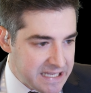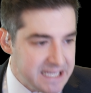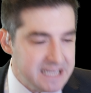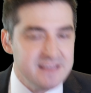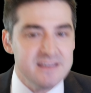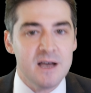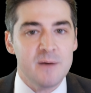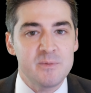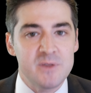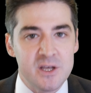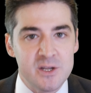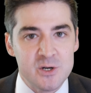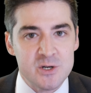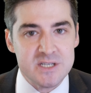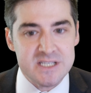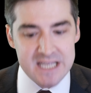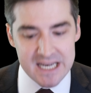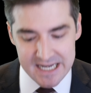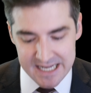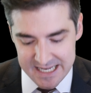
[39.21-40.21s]
in-depth
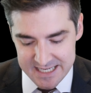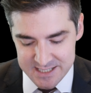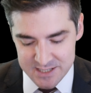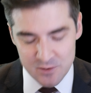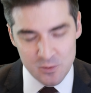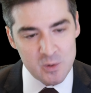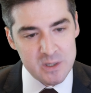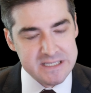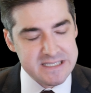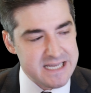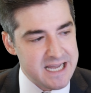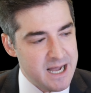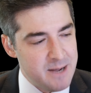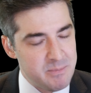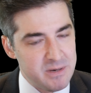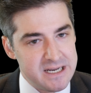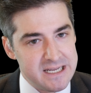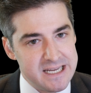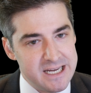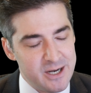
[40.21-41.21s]
understanding as to what's
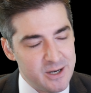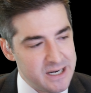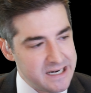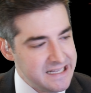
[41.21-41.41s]
happening here.